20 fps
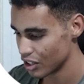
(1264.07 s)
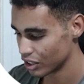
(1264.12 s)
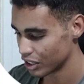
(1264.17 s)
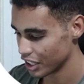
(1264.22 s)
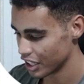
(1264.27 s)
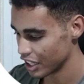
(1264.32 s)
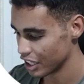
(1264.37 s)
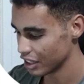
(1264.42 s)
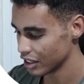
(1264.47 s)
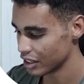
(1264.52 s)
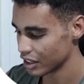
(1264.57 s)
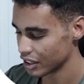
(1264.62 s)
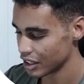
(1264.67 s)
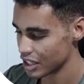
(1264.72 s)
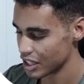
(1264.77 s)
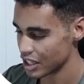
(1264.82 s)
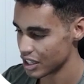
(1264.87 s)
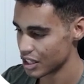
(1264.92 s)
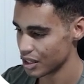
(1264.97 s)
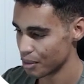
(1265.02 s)
not int,
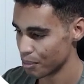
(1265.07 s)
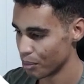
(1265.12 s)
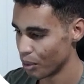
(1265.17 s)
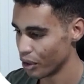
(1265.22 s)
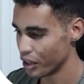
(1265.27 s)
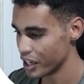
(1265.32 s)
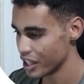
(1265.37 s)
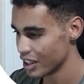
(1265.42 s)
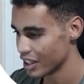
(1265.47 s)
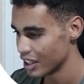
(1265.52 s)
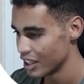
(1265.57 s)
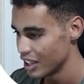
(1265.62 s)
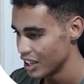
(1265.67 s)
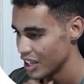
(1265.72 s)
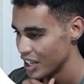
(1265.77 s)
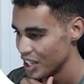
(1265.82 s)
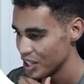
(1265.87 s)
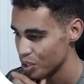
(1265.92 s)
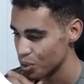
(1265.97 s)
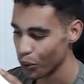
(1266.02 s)
this is void.
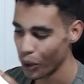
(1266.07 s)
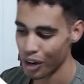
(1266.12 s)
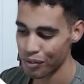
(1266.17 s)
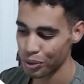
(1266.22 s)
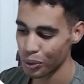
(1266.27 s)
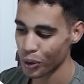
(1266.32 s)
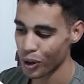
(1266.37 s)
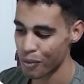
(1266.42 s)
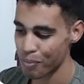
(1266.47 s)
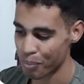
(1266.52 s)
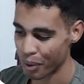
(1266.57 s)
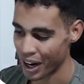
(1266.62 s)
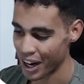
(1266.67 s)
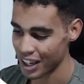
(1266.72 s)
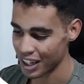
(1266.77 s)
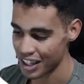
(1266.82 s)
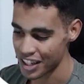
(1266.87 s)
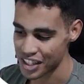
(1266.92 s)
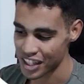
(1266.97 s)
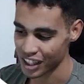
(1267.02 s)
You have to
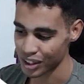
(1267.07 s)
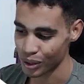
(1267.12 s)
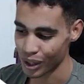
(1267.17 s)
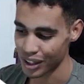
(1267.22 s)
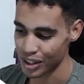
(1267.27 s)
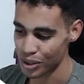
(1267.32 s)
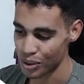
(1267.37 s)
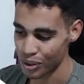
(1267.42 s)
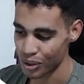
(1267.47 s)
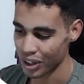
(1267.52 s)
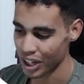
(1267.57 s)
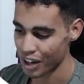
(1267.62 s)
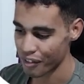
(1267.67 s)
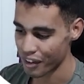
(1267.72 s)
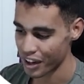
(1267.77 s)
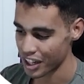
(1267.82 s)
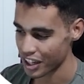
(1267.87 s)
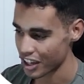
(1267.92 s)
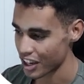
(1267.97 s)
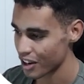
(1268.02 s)
compile and check that you don't have
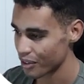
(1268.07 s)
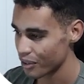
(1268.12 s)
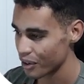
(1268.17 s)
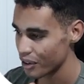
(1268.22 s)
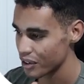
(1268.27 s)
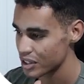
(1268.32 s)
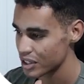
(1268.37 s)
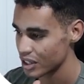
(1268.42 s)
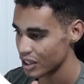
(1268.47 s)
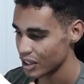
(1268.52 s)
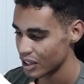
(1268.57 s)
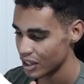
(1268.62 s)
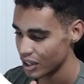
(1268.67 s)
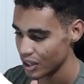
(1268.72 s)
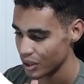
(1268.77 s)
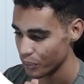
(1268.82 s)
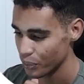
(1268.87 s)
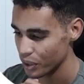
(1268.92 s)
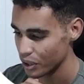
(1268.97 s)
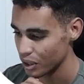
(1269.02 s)
any errors.
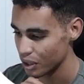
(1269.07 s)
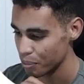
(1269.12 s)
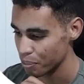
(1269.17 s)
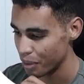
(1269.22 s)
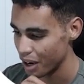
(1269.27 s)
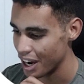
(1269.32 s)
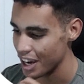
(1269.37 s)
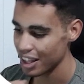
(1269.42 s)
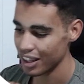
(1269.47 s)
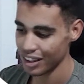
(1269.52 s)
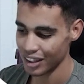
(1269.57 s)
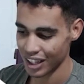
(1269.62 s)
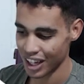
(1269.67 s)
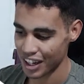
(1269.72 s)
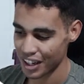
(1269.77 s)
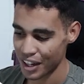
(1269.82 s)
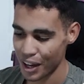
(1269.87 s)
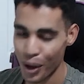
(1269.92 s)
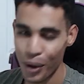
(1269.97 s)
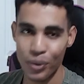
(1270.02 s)
We compile,
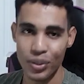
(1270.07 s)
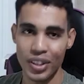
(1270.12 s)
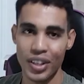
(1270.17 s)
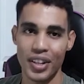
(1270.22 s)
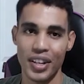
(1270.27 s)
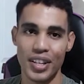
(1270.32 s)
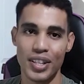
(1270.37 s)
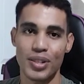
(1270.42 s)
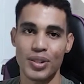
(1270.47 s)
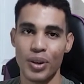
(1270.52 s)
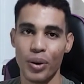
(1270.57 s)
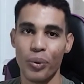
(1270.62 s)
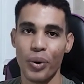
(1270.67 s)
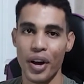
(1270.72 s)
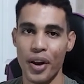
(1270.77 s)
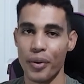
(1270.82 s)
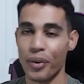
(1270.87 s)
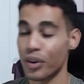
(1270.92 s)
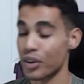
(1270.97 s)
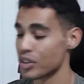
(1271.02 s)
and now there is no
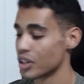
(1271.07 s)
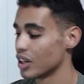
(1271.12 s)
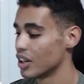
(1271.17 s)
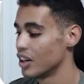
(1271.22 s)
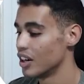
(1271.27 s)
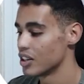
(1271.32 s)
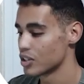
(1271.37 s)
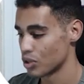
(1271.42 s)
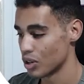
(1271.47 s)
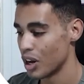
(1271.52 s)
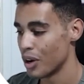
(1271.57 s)
errors. So